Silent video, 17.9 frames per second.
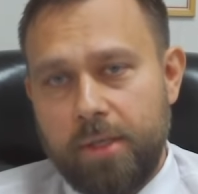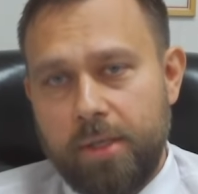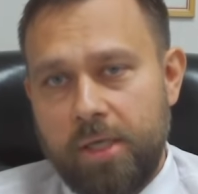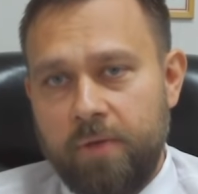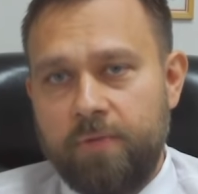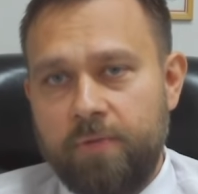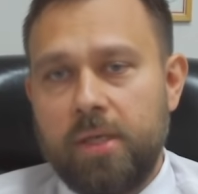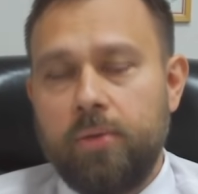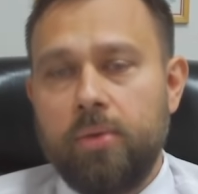
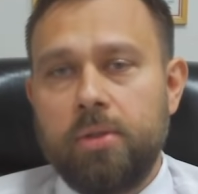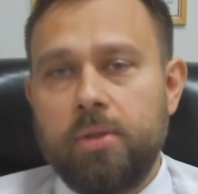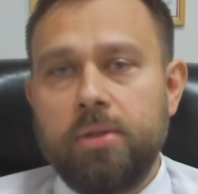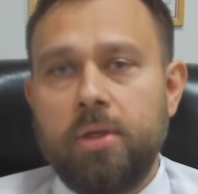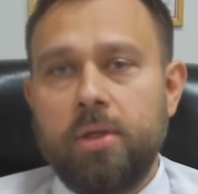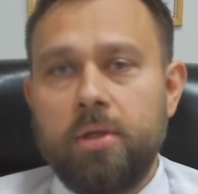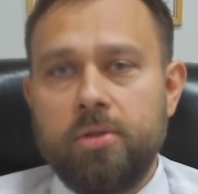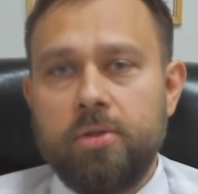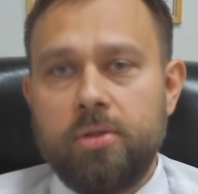if he will
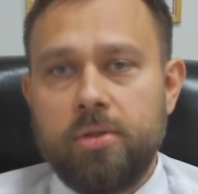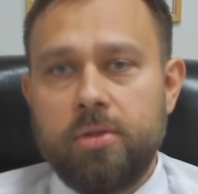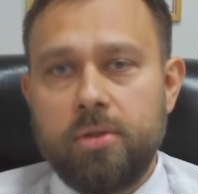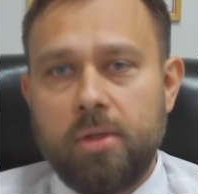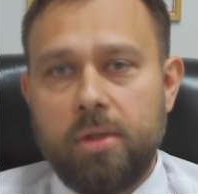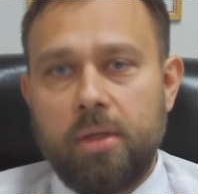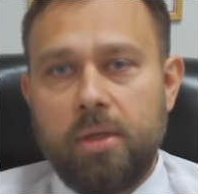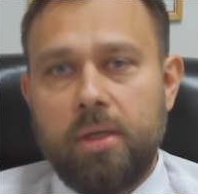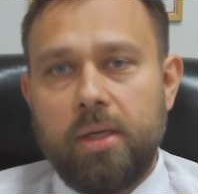not
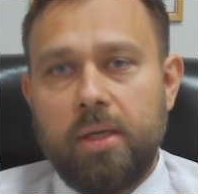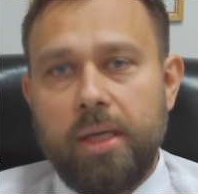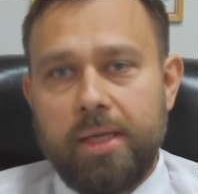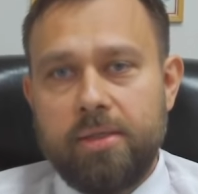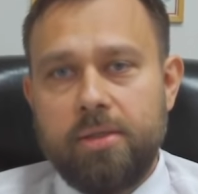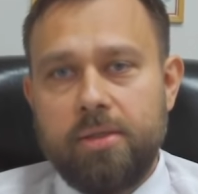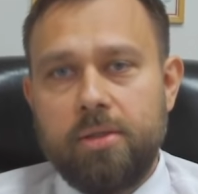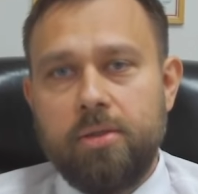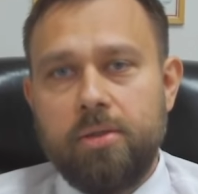
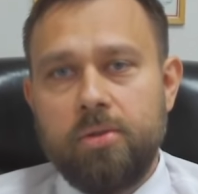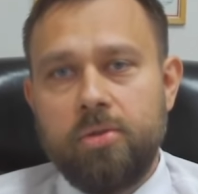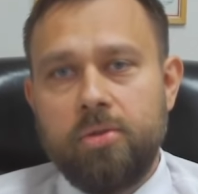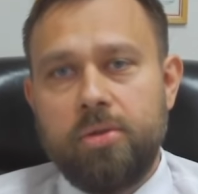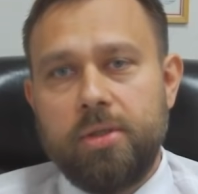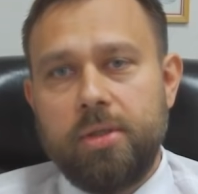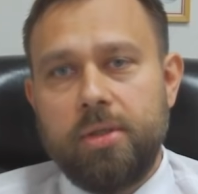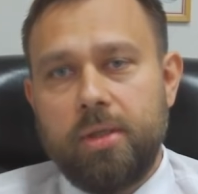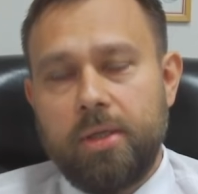
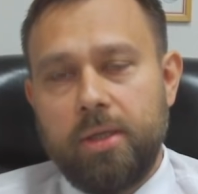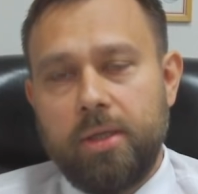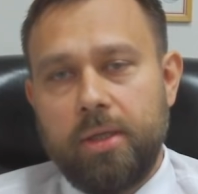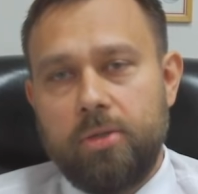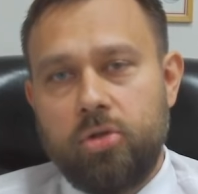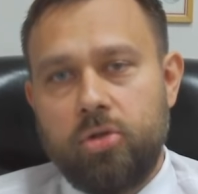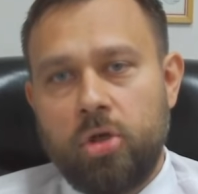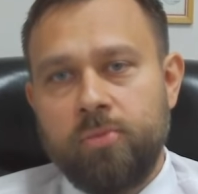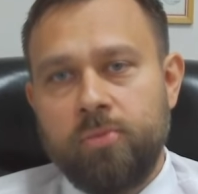execute
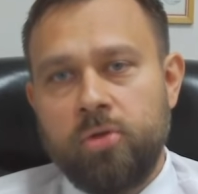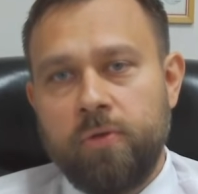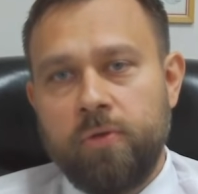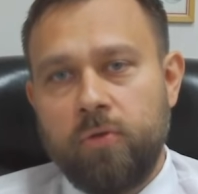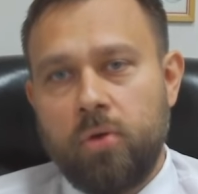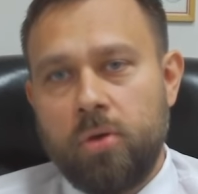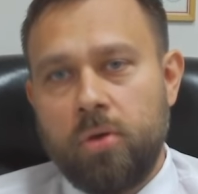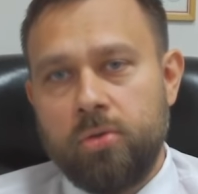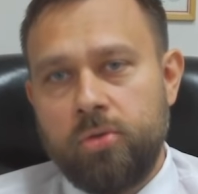uh, terms of
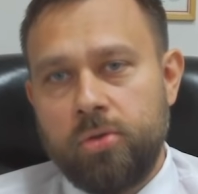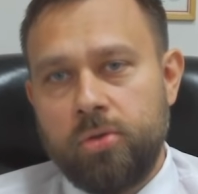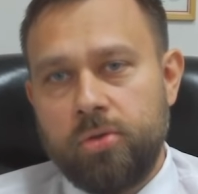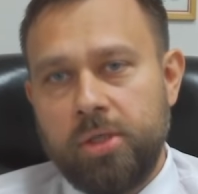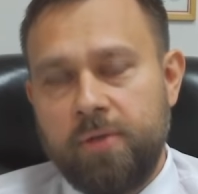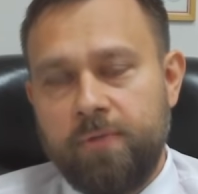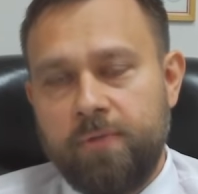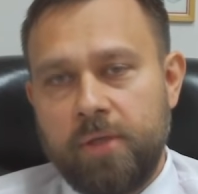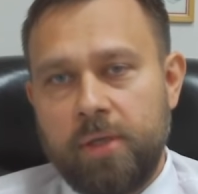
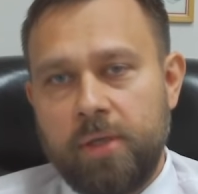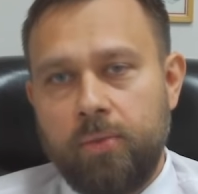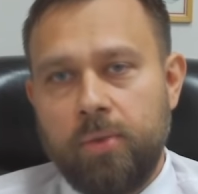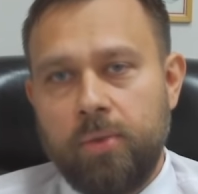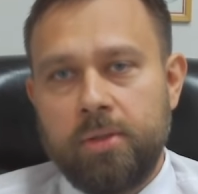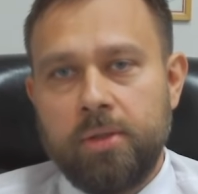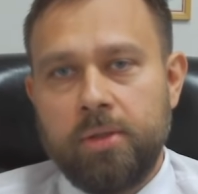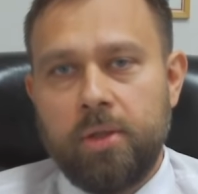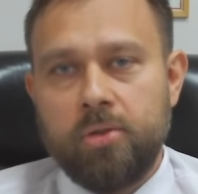contract, if he
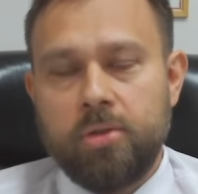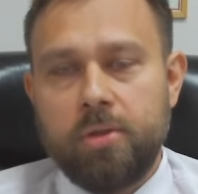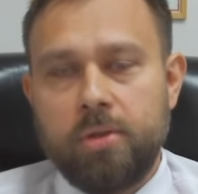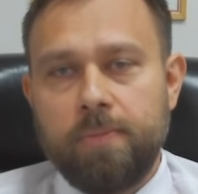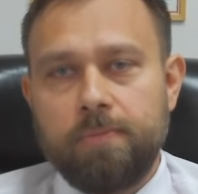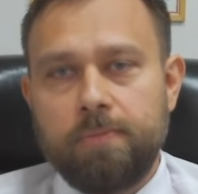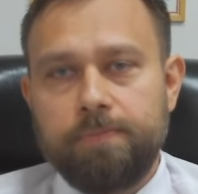will not